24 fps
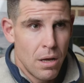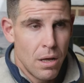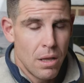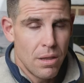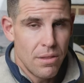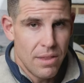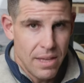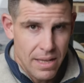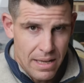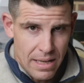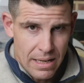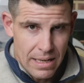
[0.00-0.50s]

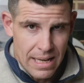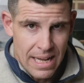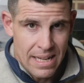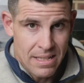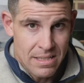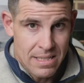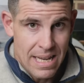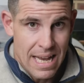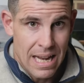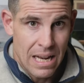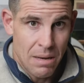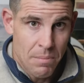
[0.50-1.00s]
the
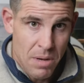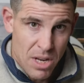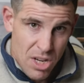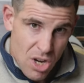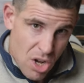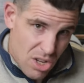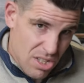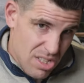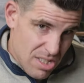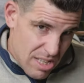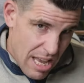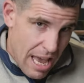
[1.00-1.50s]
lens element,
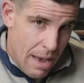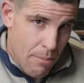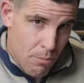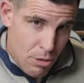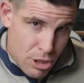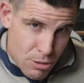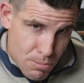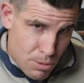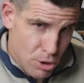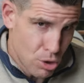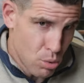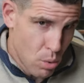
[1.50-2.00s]
not
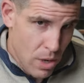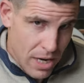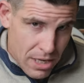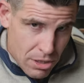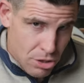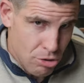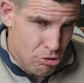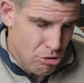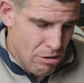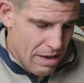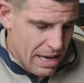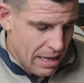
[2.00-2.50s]
sandwiched between
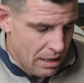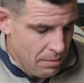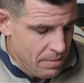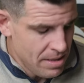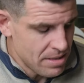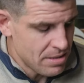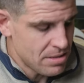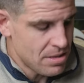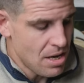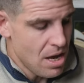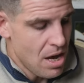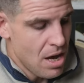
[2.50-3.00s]
two
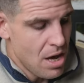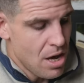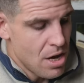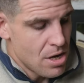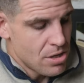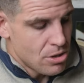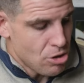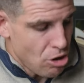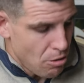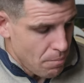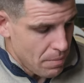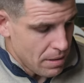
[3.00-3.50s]
elements,
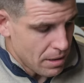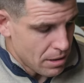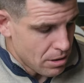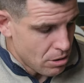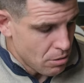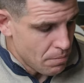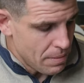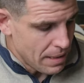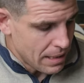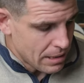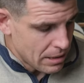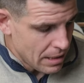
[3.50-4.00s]
so it
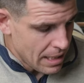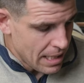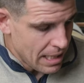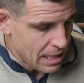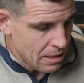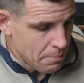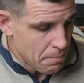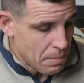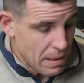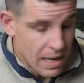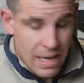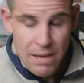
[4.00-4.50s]
could be
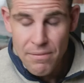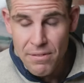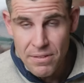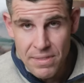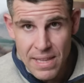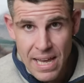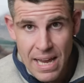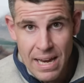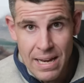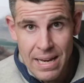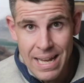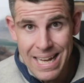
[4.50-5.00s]
clean. But even
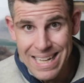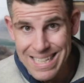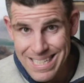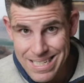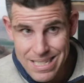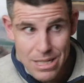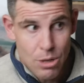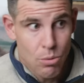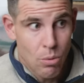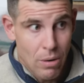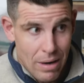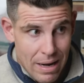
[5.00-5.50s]
then, it
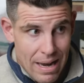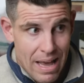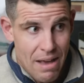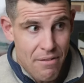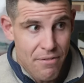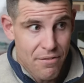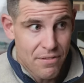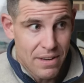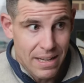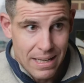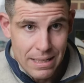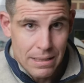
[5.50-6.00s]
still
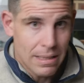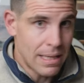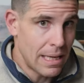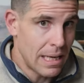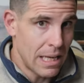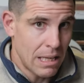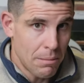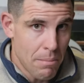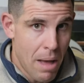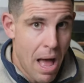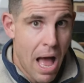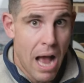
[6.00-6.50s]
left a
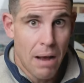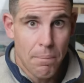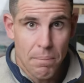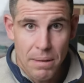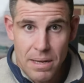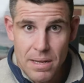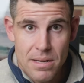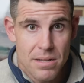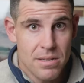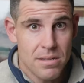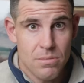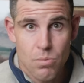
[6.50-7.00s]
cleaning mark,
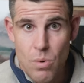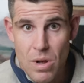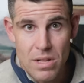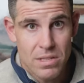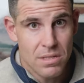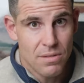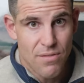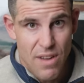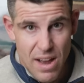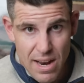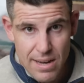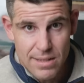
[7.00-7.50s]
because
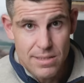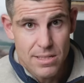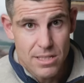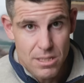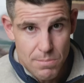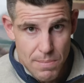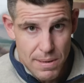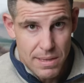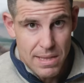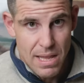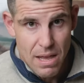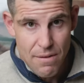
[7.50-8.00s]
once fungus has
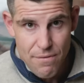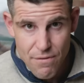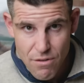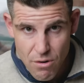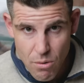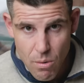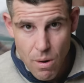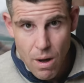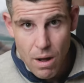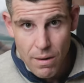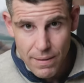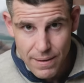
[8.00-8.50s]
been there for a
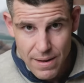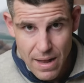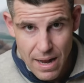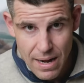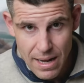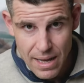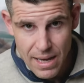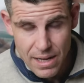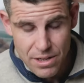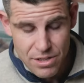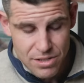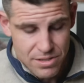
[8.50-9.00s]
while, it kind
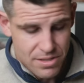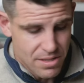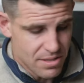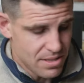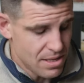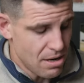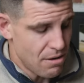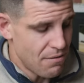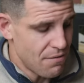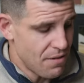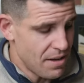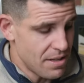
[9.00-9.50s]
of etches
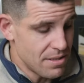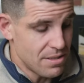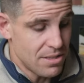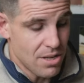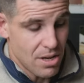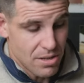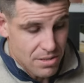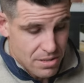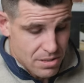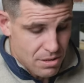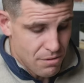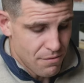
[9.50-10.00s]
itself in,
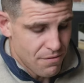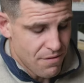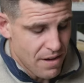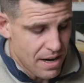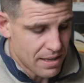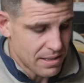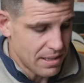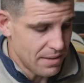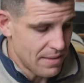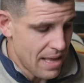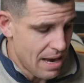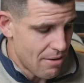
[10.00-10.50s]
so it's still
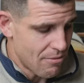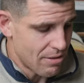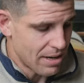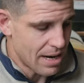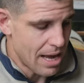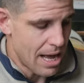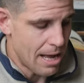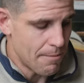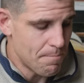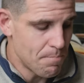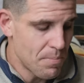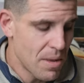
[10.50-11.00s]
fucked in that
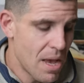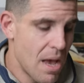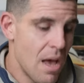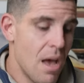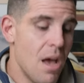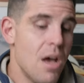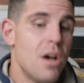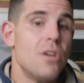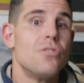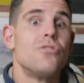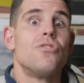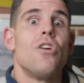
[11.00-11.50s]
regard.
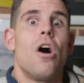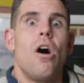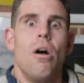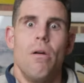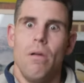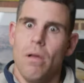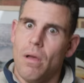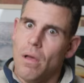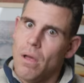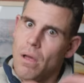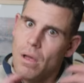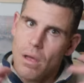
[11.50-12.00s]

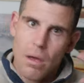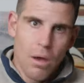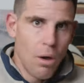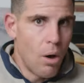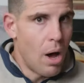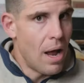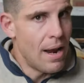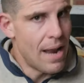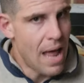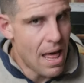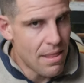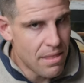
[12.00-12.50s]
So,
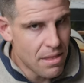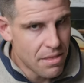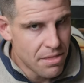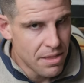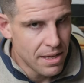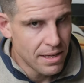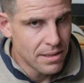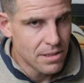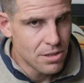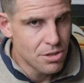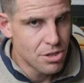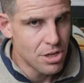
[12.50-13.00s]
another
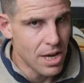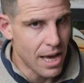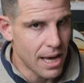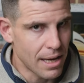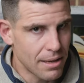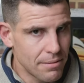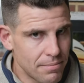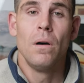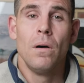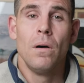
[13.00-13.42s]
thing to check.